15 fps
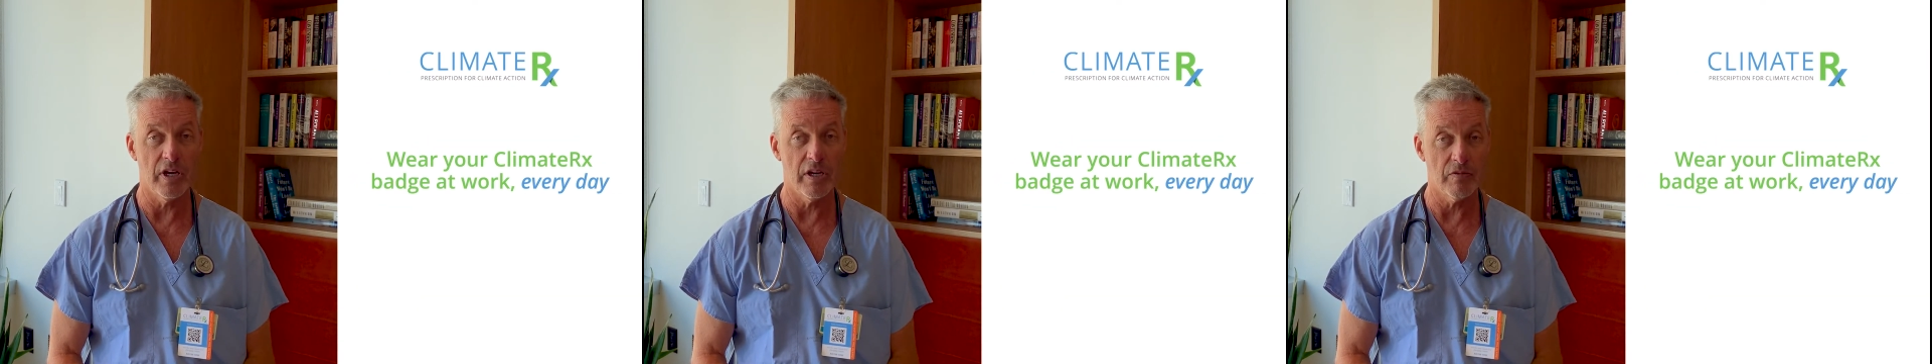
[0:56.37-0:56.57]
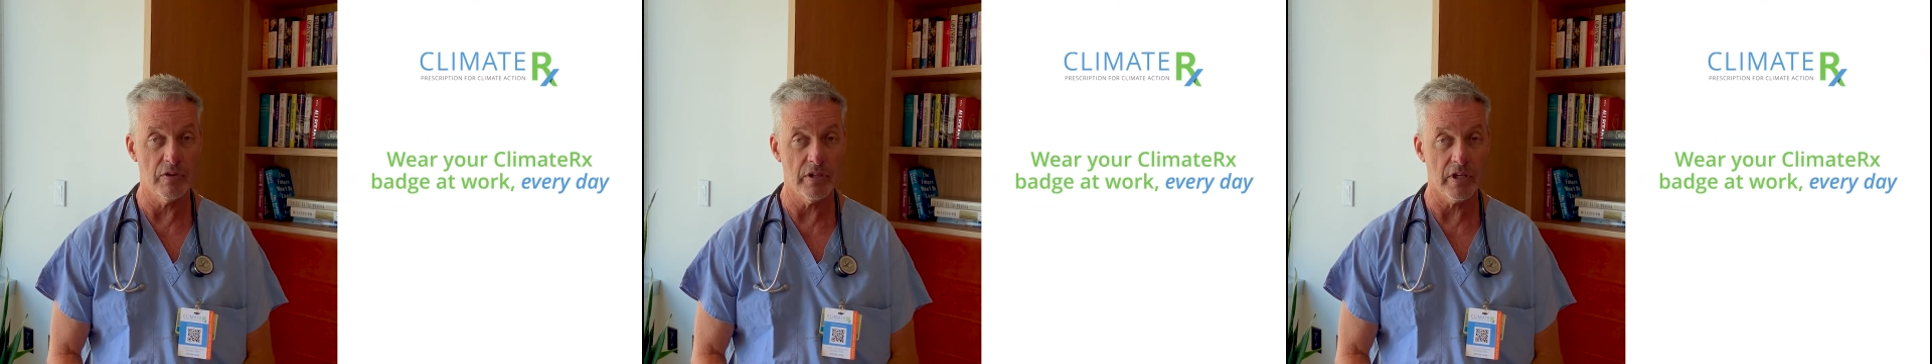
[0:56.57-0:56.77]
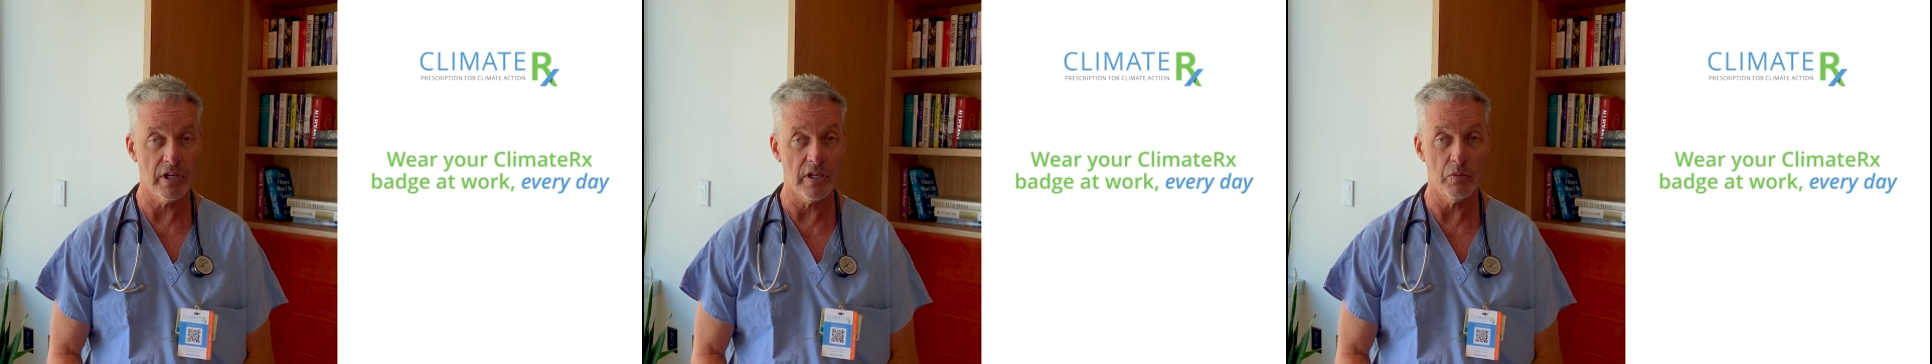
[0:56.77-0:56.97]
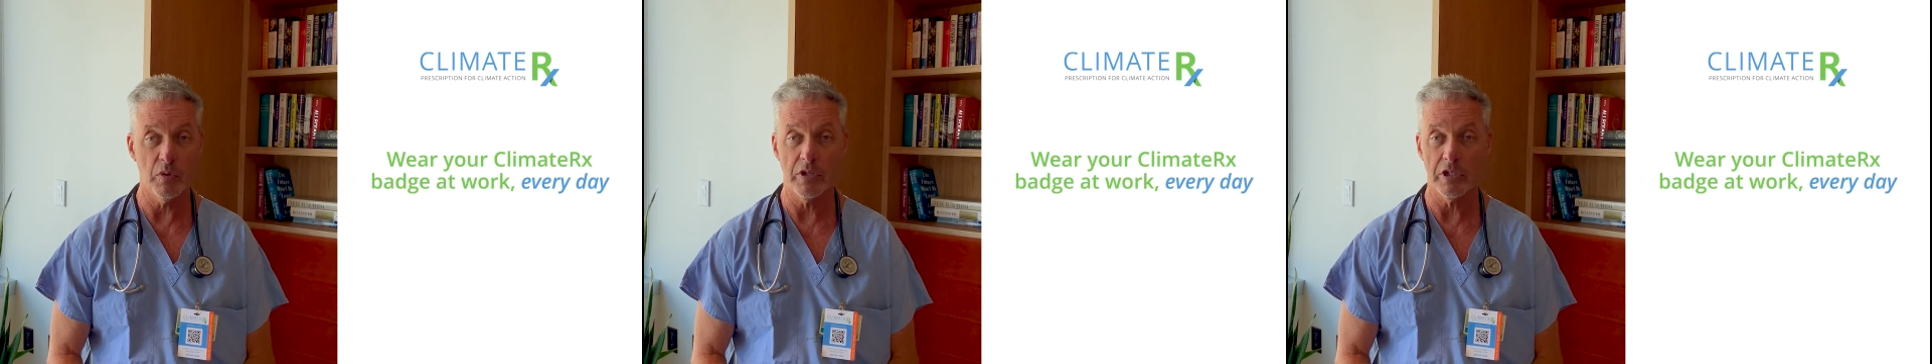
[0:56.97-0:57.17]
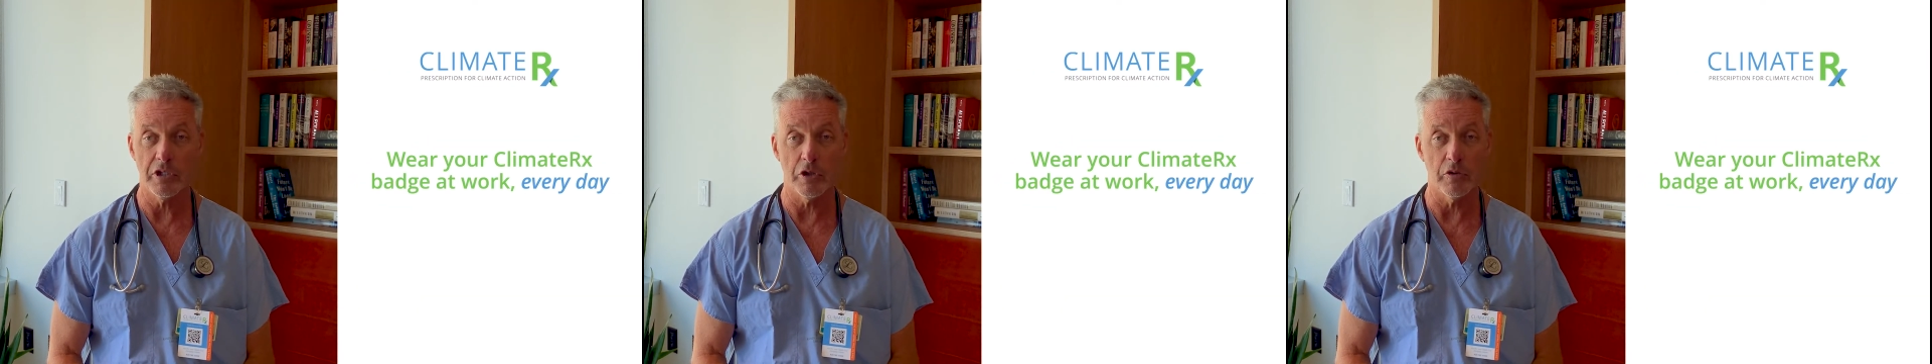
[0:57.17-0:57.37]
every day,
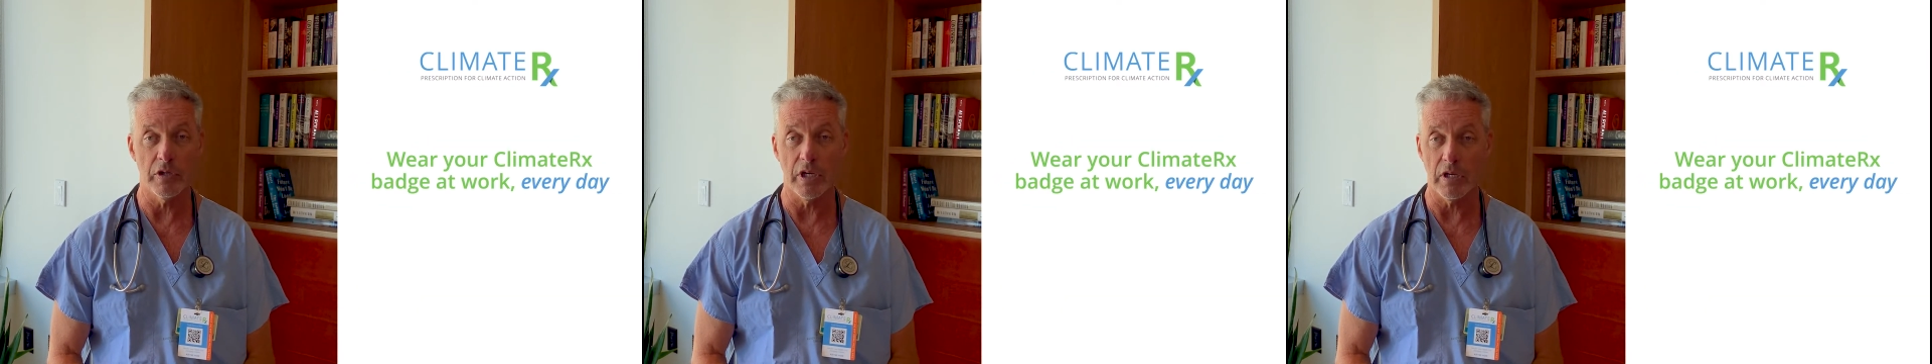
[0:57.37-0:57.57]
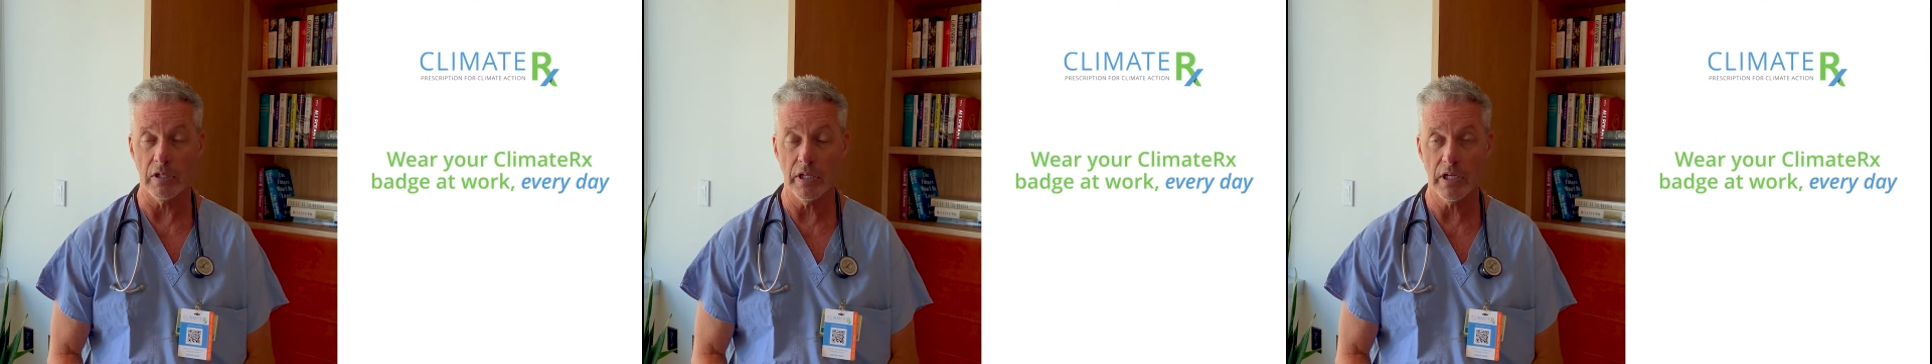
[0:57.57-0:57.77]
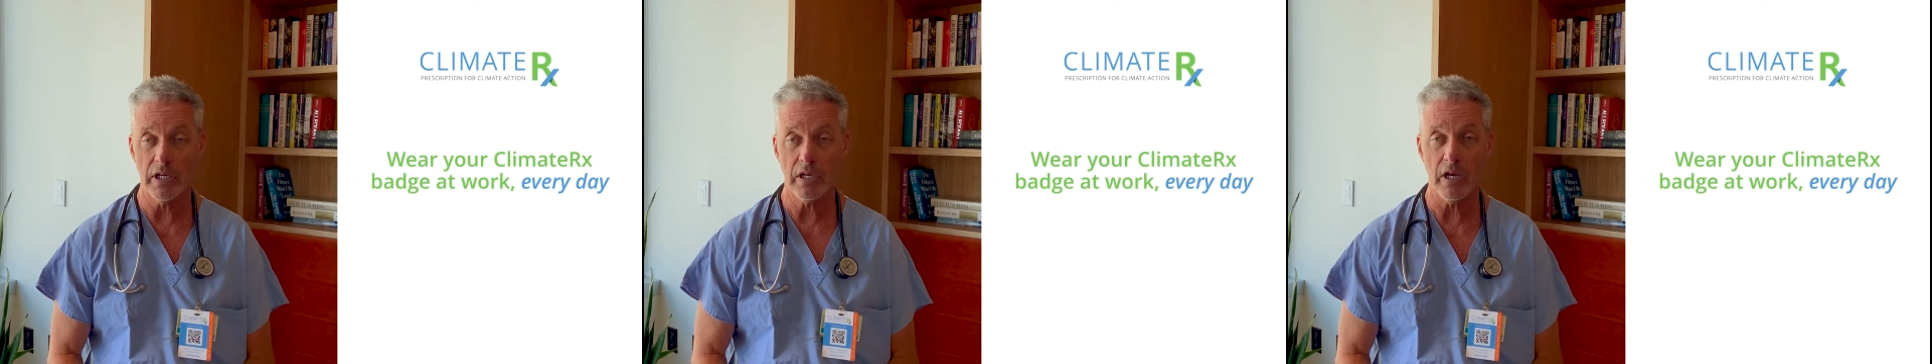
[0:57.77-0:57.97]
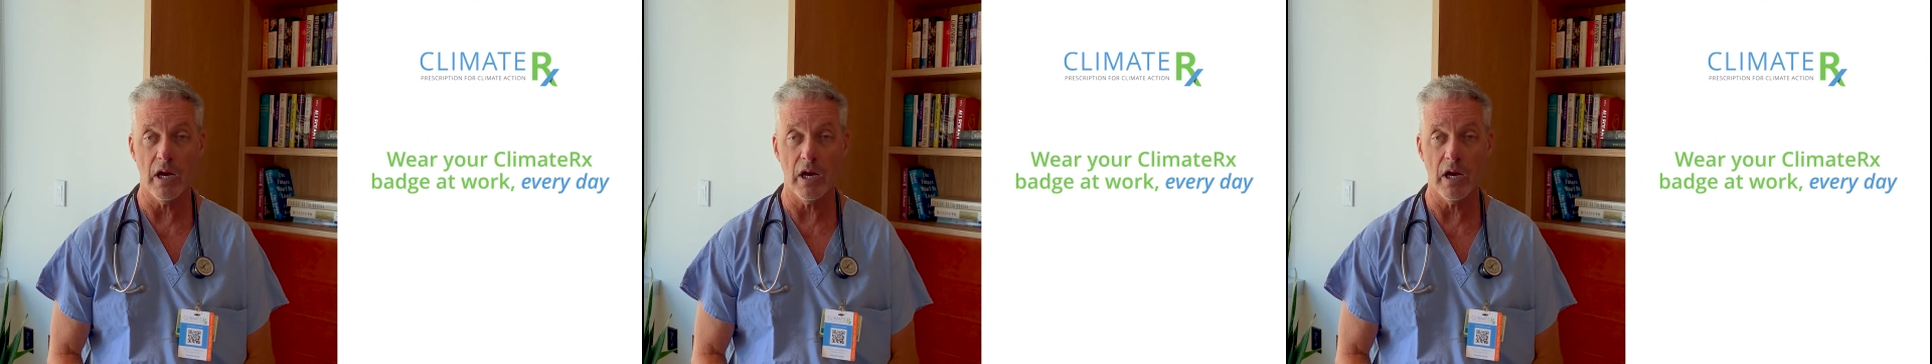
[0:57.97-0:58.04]
whether you're in a clinic,